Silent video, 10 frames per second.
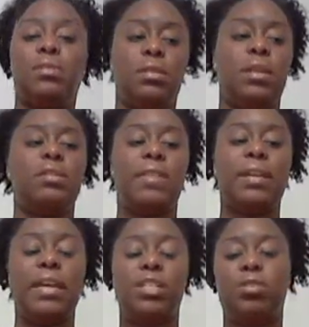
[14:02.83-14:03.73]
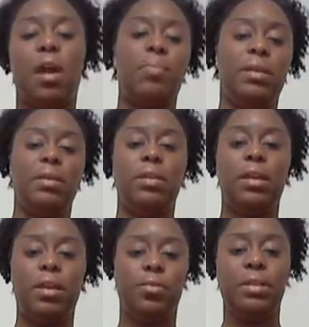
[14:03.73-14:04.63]
and things of that nature, I'll be
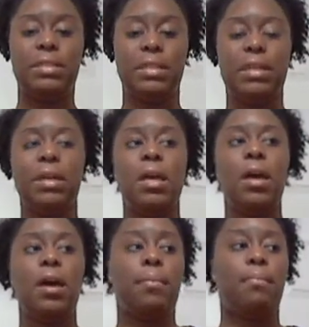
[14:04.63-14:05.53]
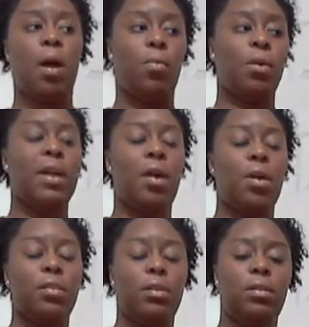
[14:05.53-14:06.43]
increasing my
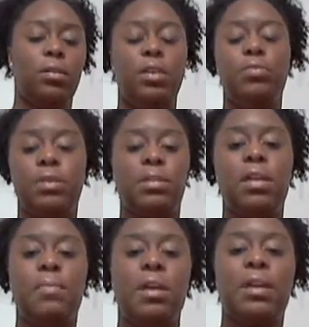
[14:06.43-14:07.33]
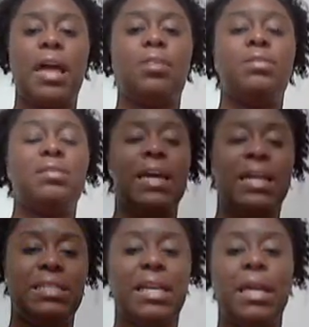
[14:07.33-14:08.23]
workout and decreasing the amount of calories that
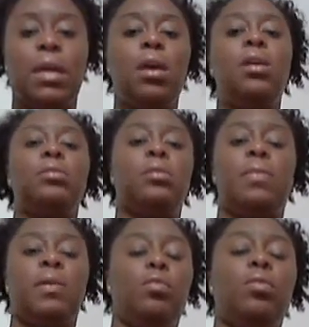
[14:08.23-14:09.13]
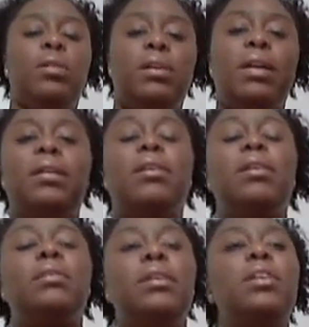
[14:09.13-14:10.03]
I intake. So
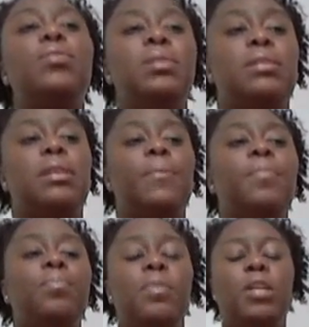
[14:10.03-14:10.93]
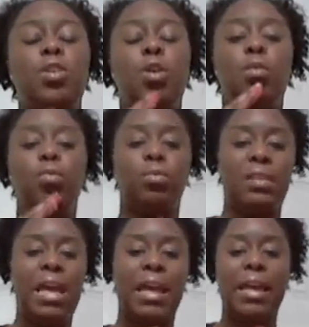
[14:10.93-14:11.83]
decreasing the total
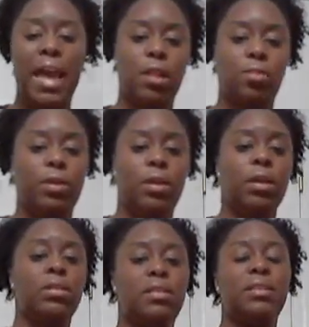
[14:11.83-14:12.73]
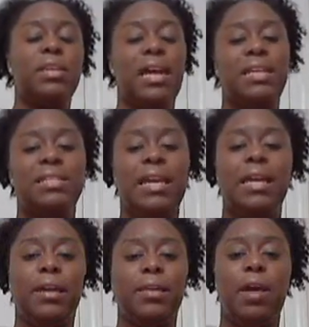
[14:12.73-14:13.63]
net calories that I
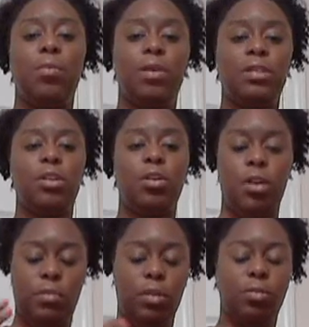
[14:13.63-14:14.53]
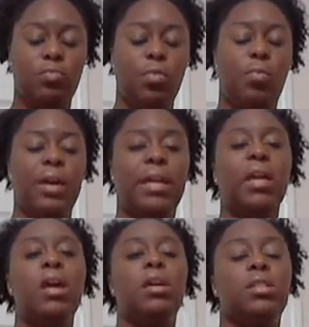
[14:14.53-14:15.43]
intake, and that will in turn help me lose more weight.
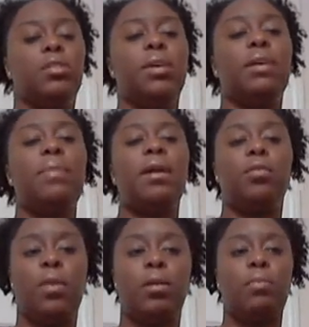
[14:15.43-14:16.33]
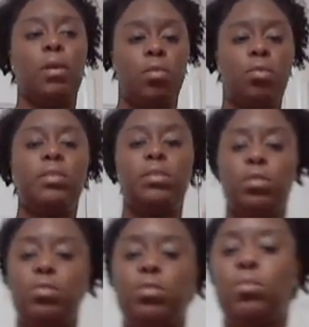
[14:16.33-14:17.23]
So again, my goal is
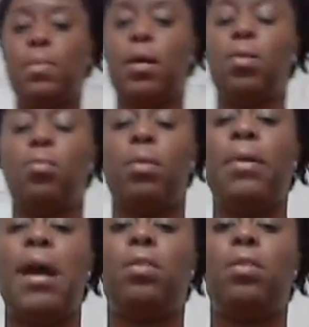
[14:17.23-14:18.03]
to lose about 1